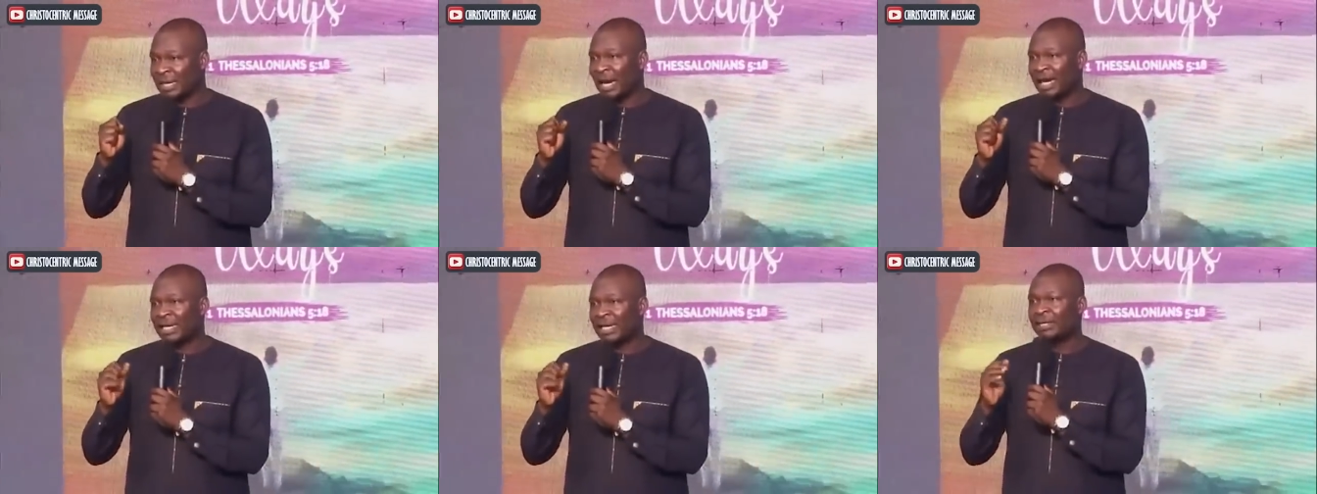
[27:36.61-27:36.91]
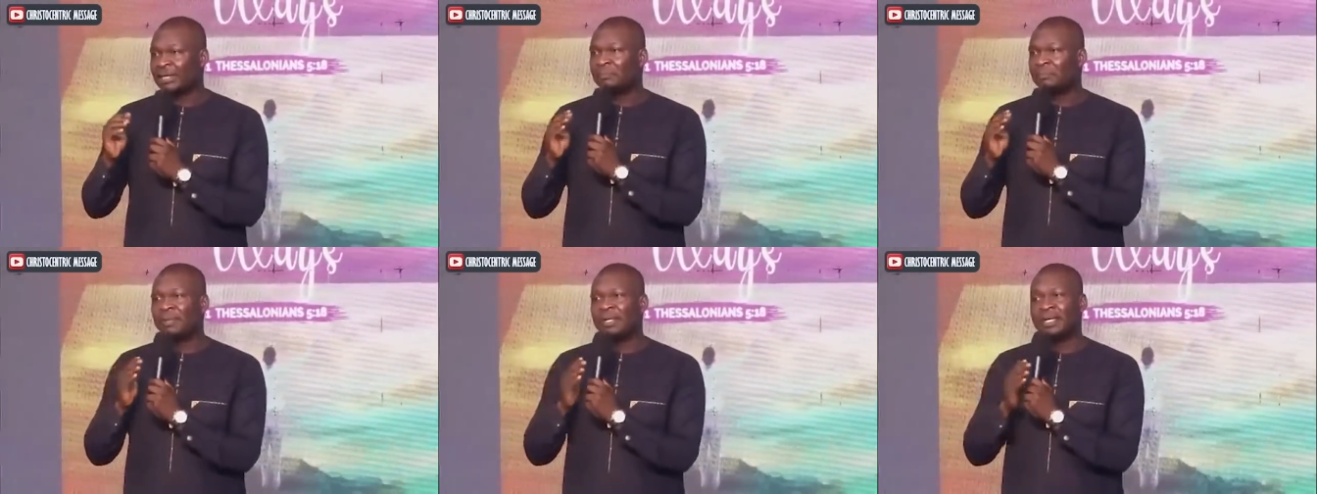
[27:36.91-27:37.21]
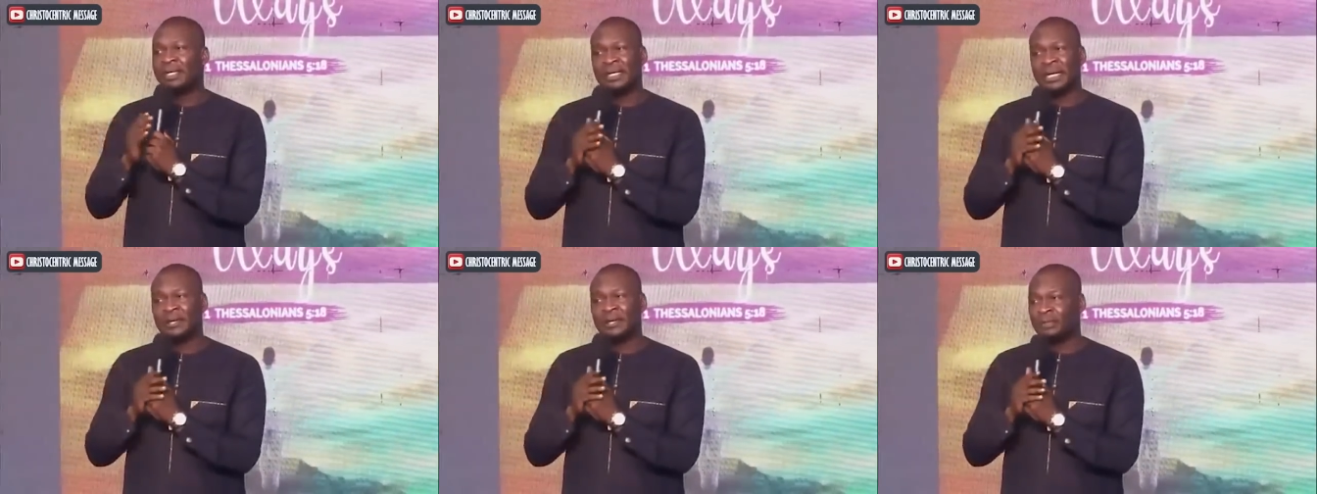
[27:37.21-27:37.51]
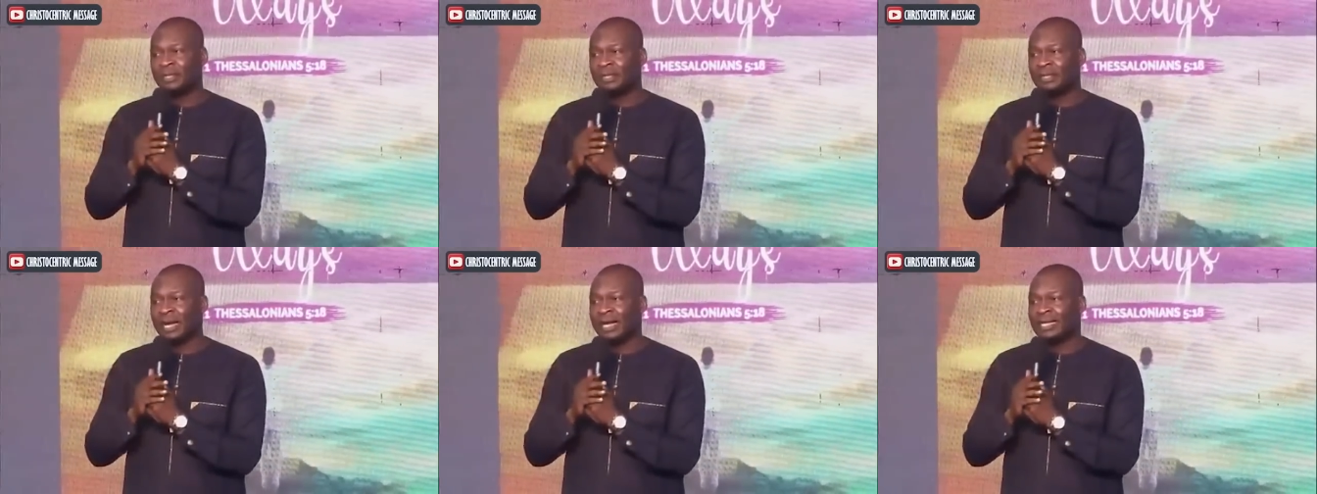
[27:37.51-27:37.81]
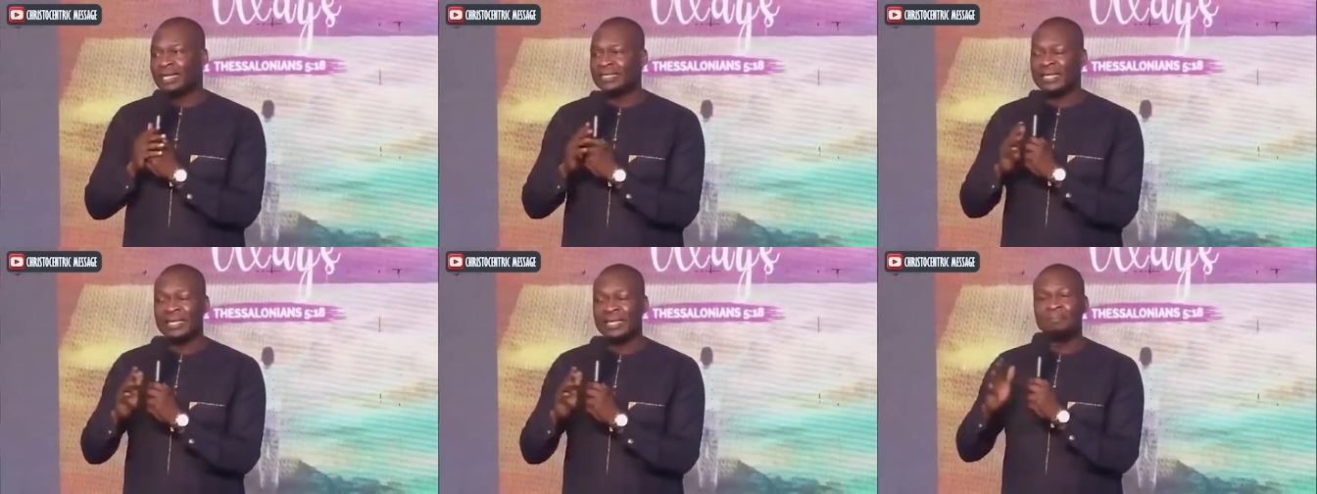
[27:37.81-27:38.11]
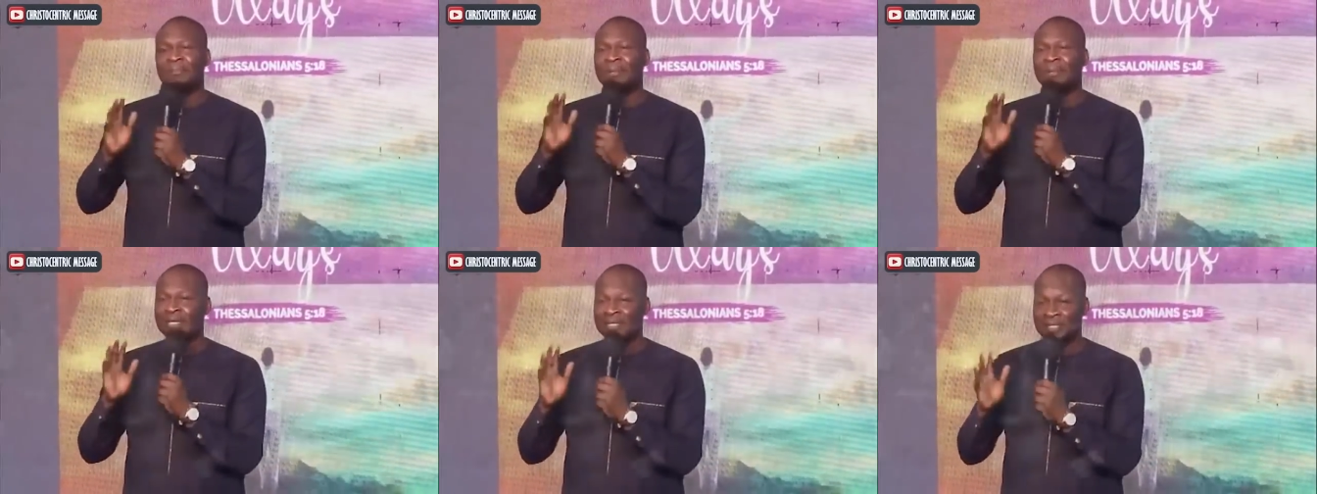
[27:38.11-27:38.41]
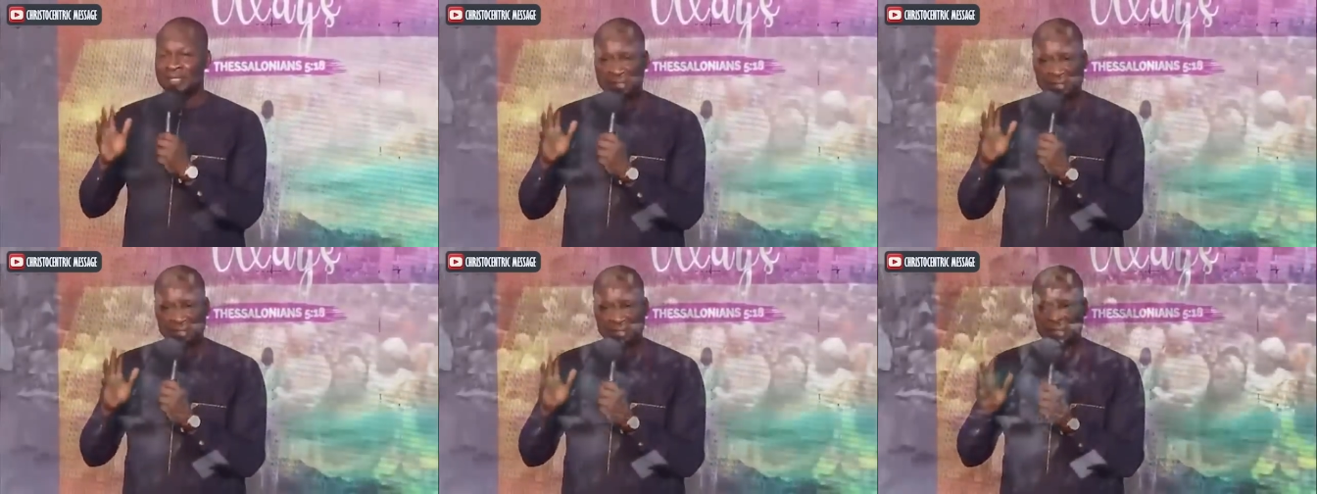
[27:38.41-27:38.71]
and he pleaded with her he said
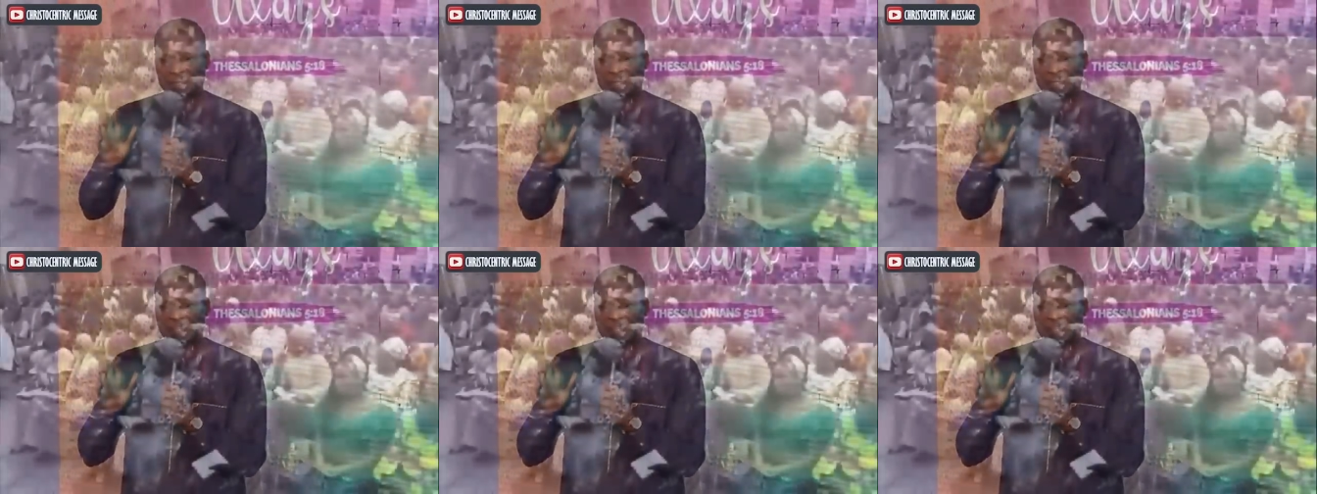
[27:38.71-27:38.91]
please